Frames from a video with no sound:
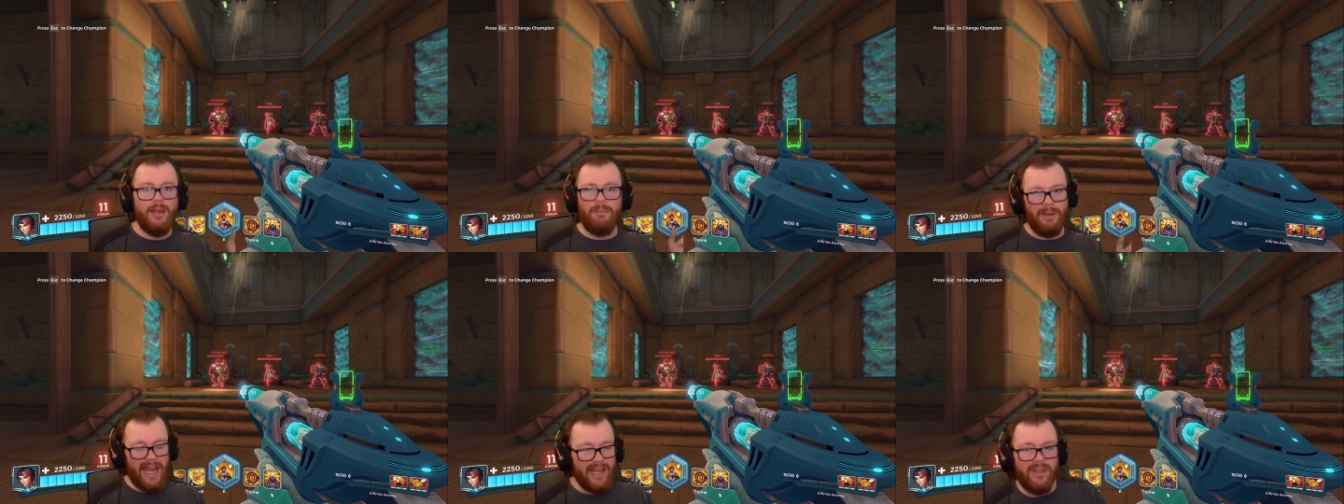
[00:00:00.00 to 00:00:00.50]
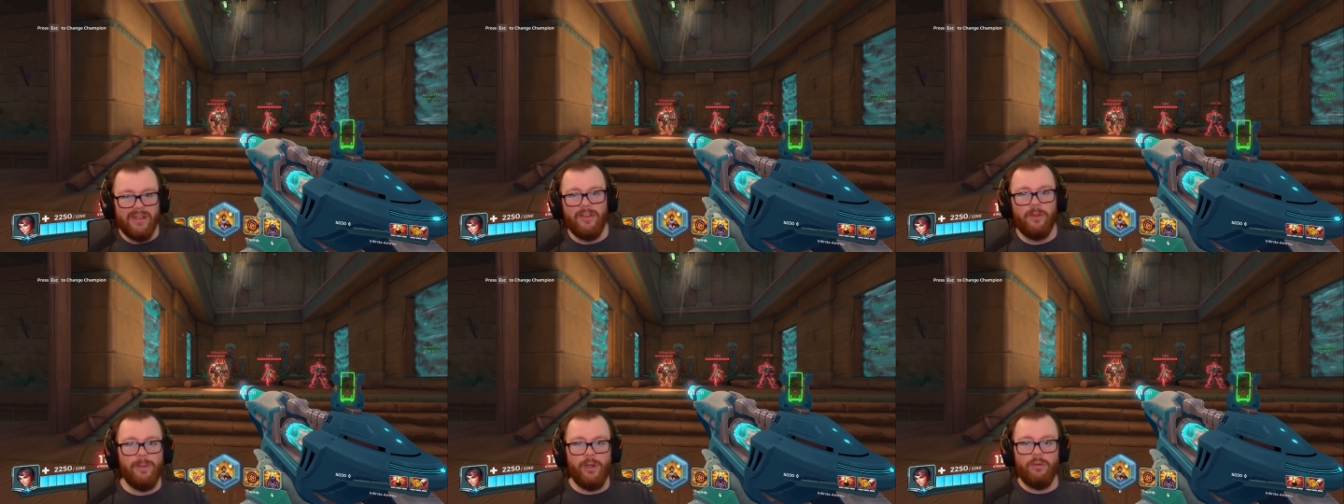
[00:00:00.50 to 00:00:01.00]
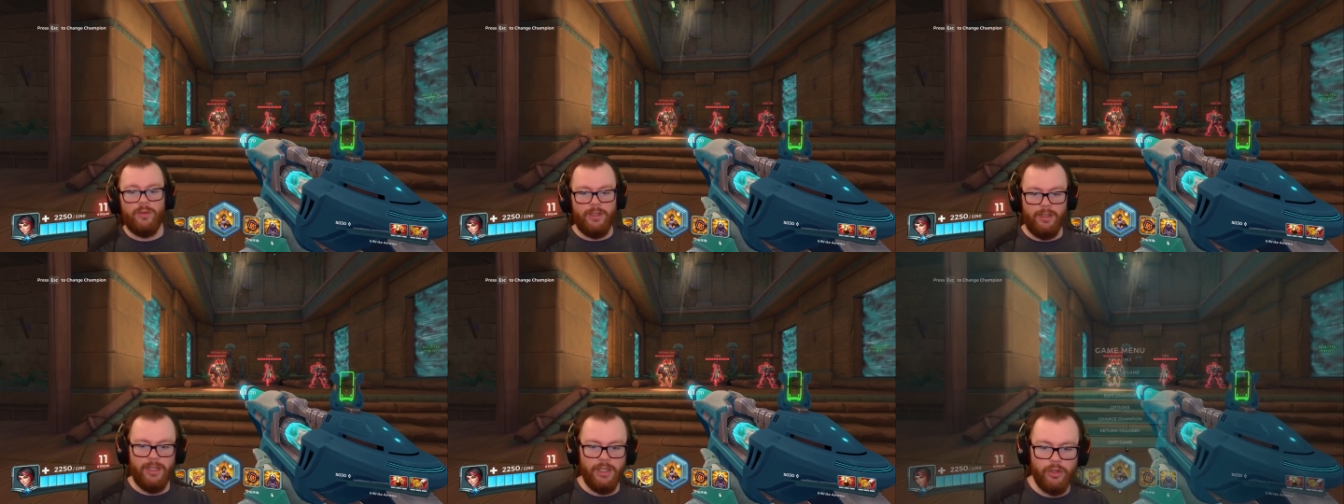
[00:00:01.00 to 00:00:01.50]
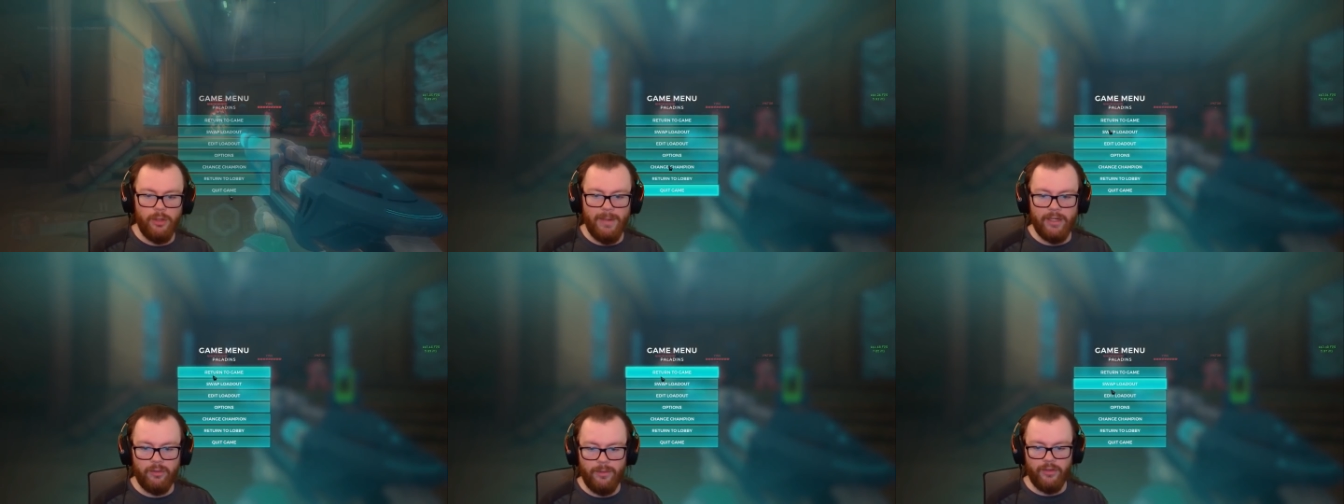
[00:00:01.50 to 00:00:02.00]
but I think that's a bit overkill, and you could
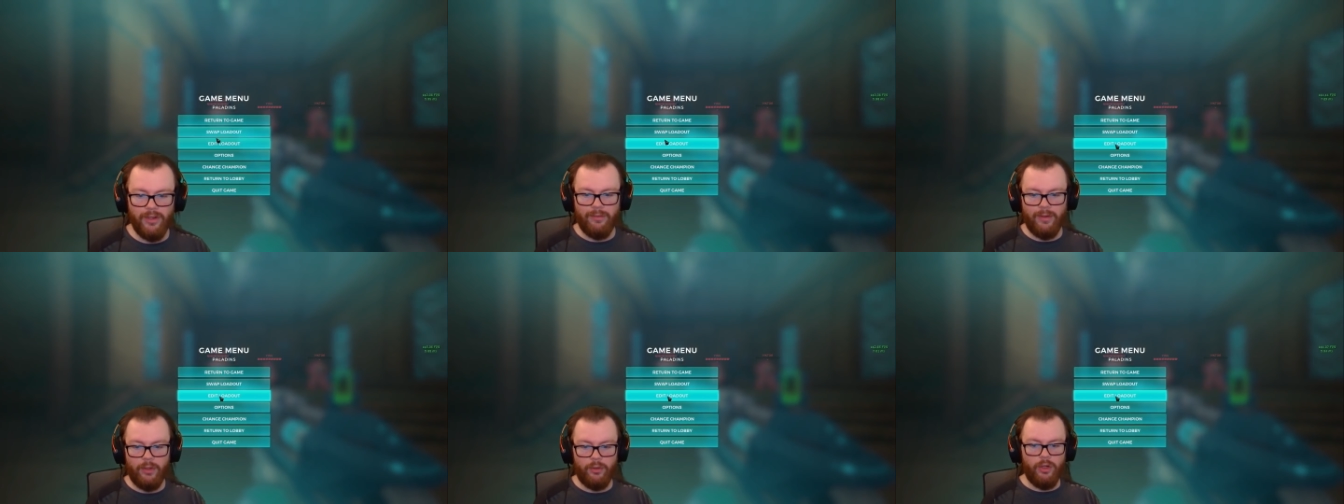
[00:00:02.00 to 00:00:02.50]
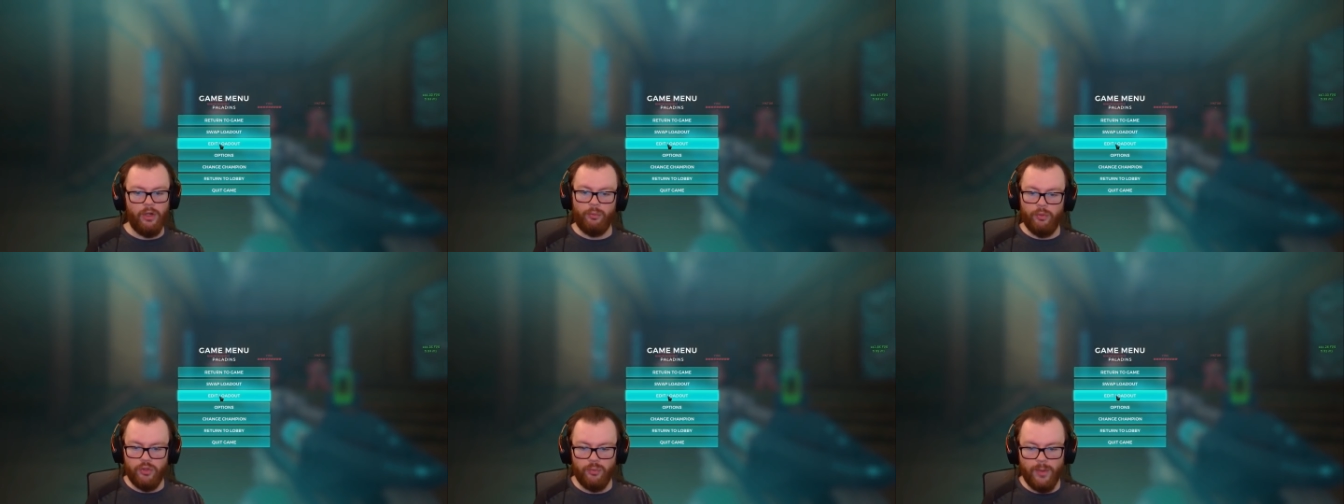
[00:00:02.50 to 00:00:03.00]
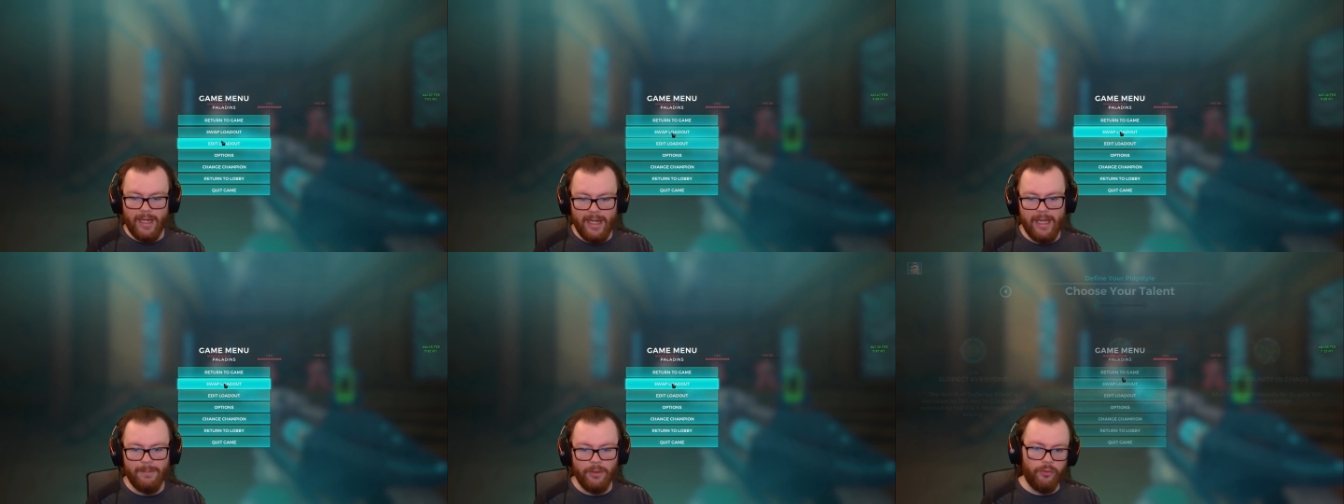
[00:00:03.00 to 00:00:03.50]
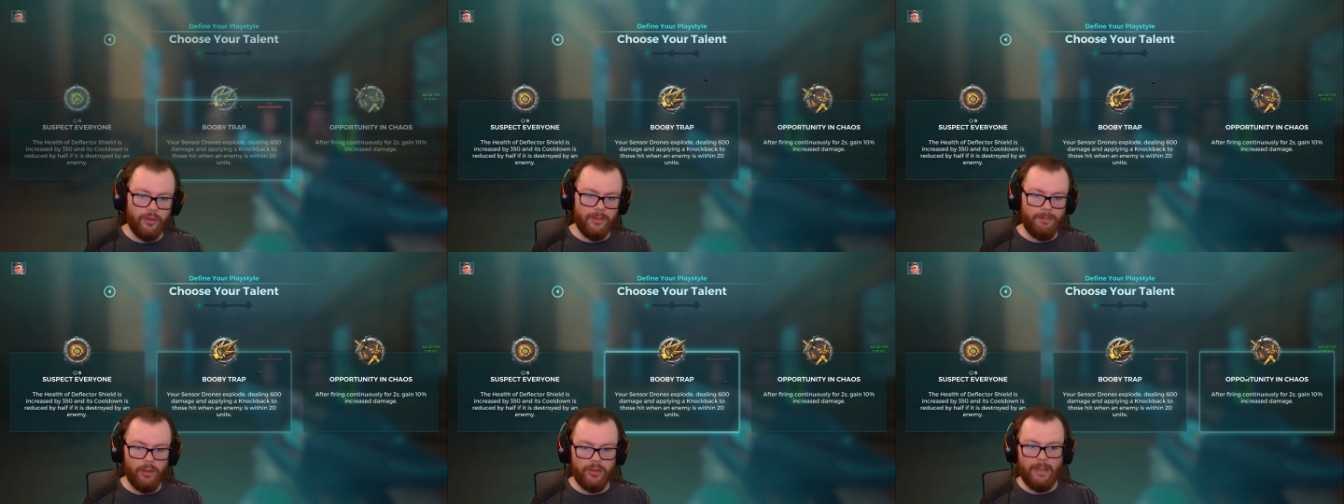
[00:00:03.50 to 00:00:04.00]
make some use out of our other cards, which is why I'm using the
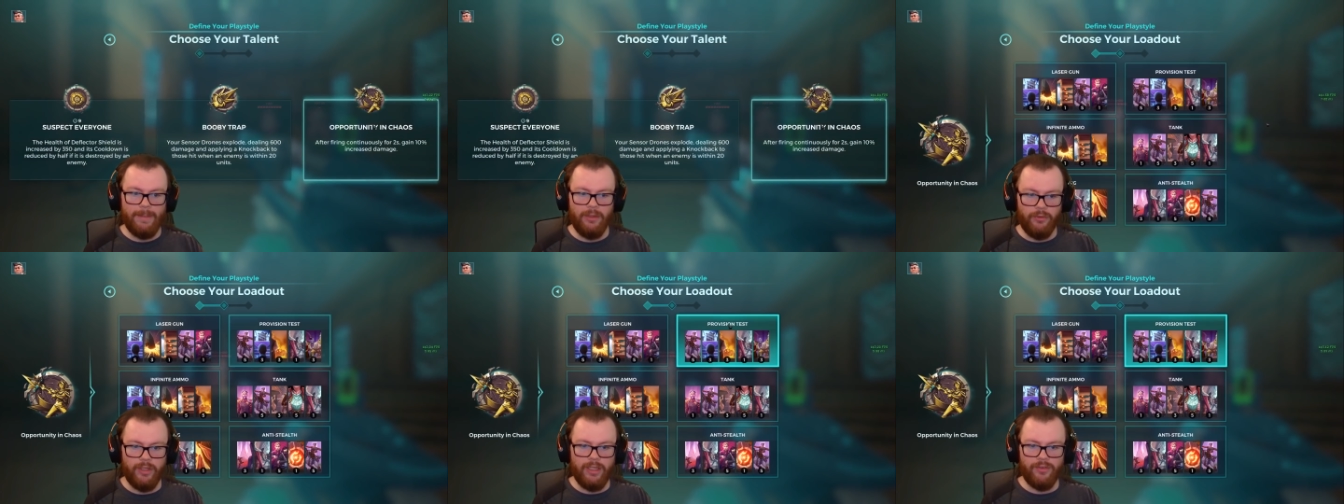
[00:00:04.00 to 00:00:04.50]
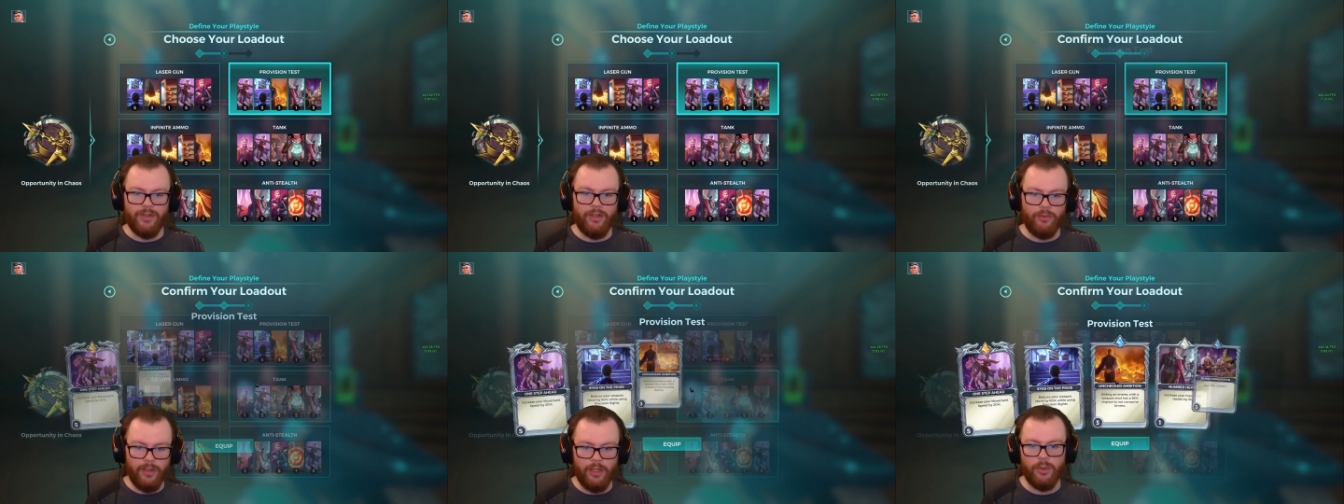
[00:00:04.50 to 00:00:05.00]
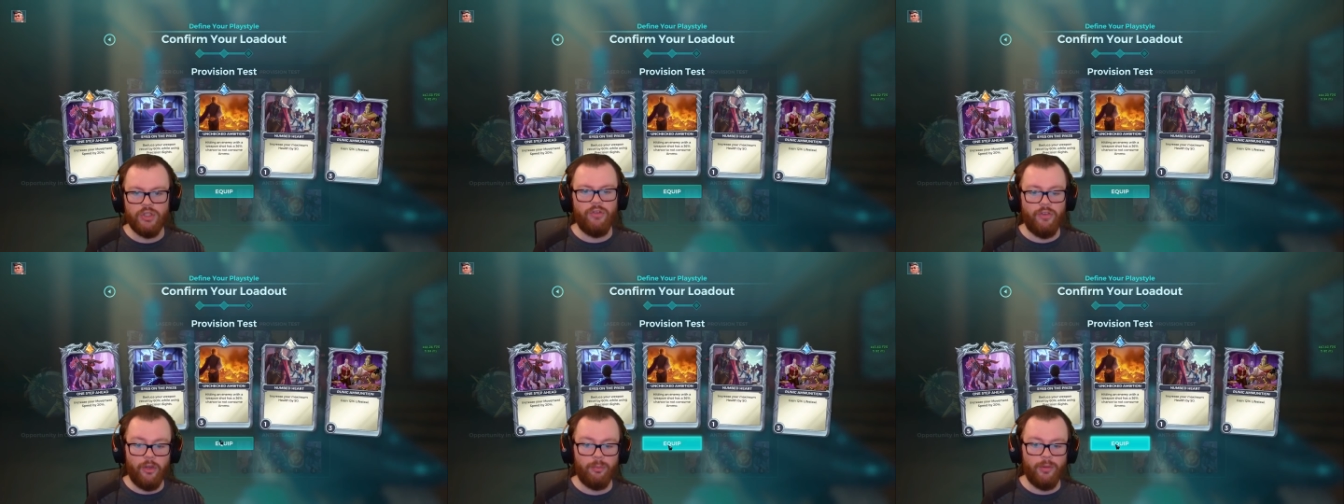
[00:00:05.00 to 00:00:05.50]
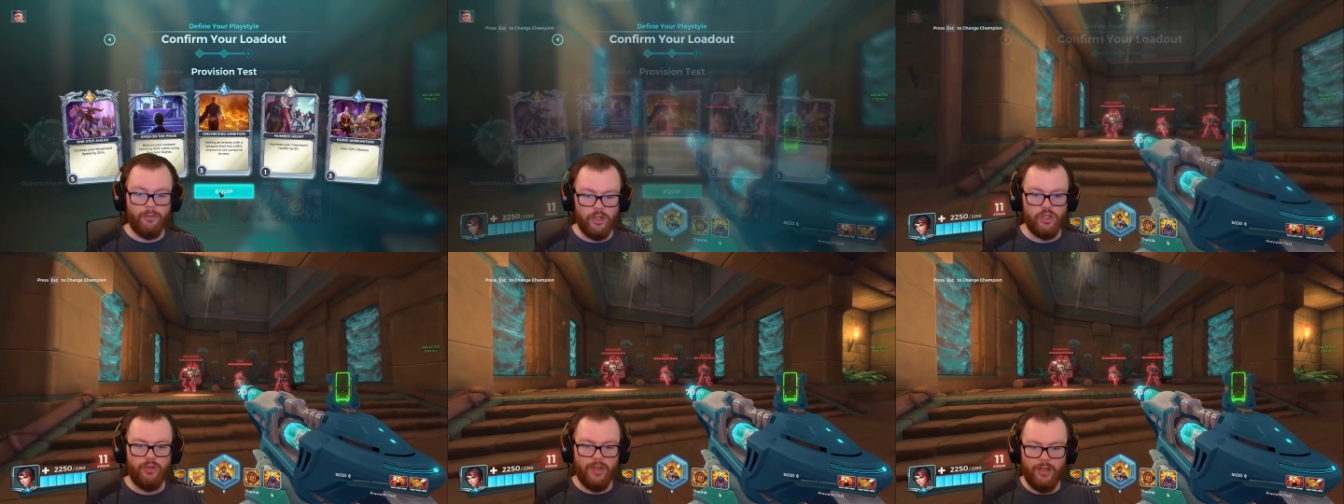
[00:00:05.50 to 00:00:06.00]
build I'll be using in today's video, which is this
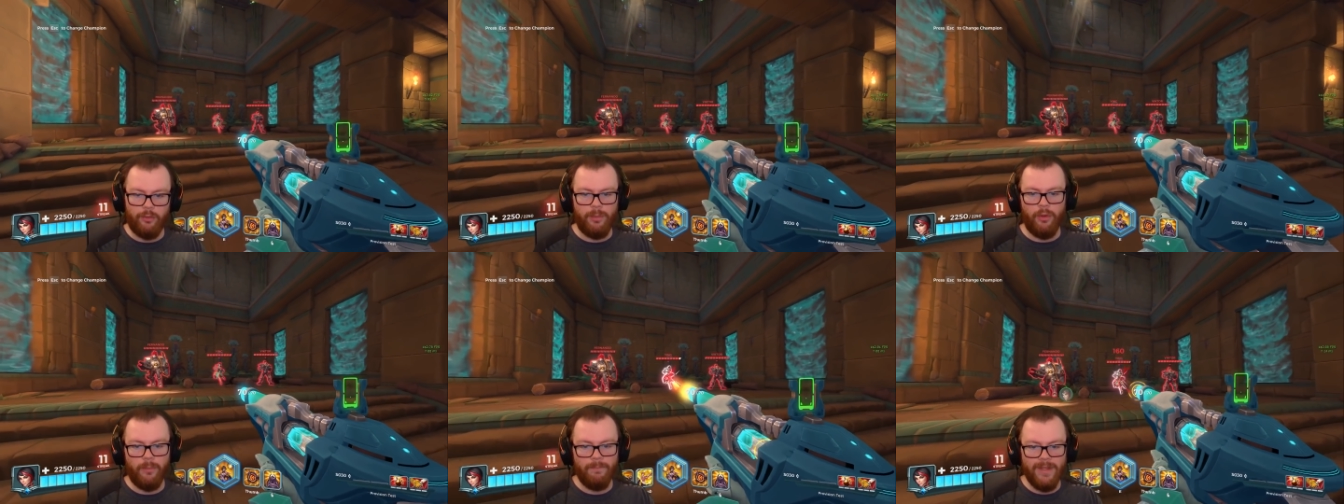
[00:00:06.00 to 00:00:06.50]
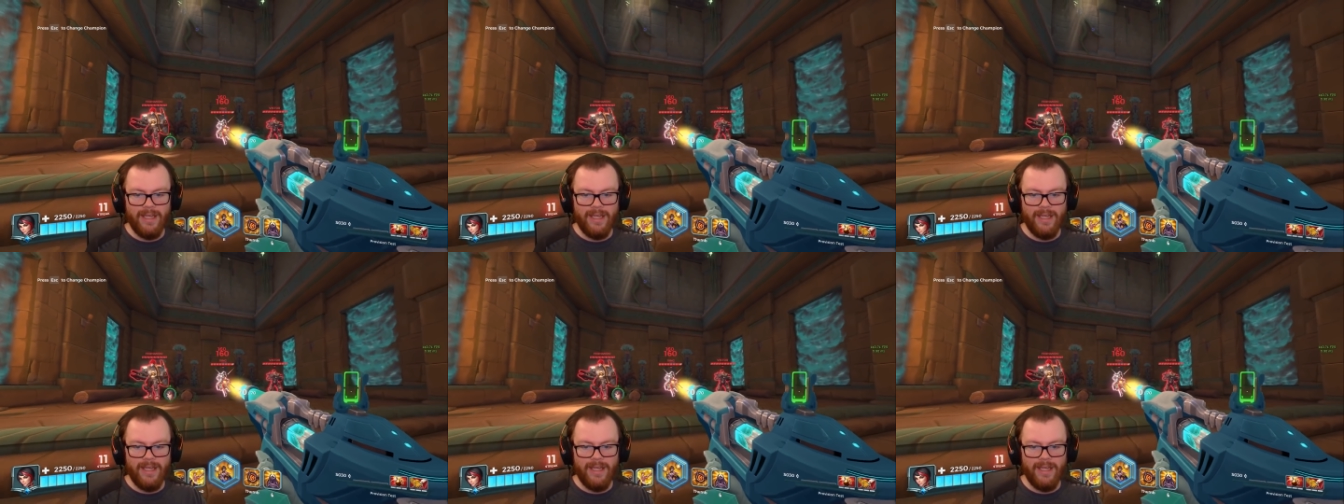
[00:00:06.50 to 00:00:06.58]
Provision test build.